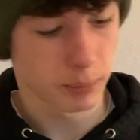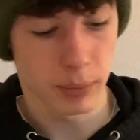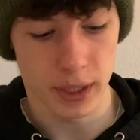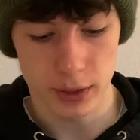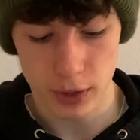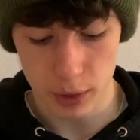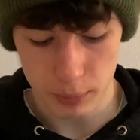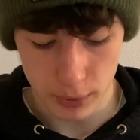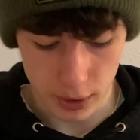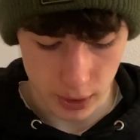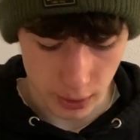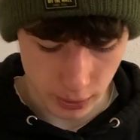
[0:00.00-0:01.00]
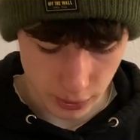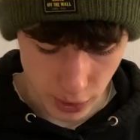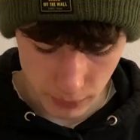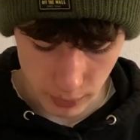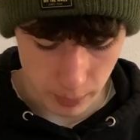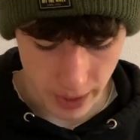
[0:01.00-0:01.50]
picked up
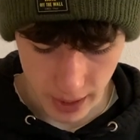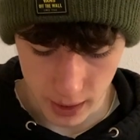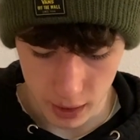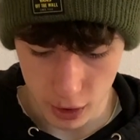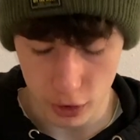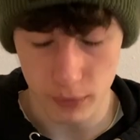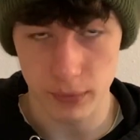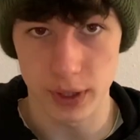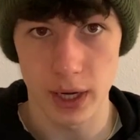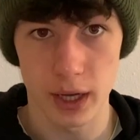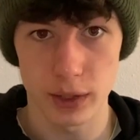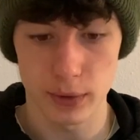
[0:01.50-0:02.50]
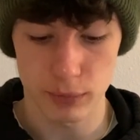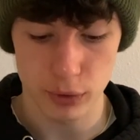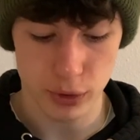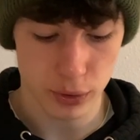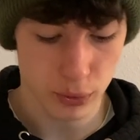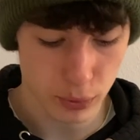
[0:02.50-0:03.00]
another pair of the Nyjah
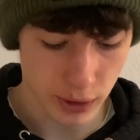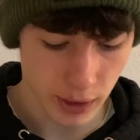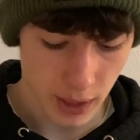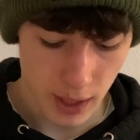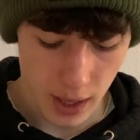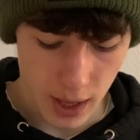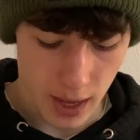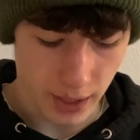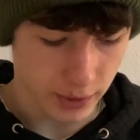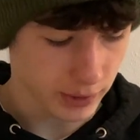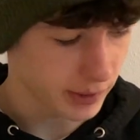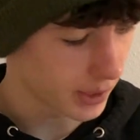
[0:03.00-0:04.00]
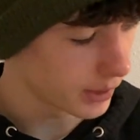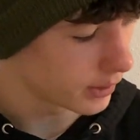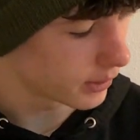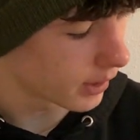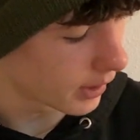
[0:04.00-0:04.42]
32s, I decided that it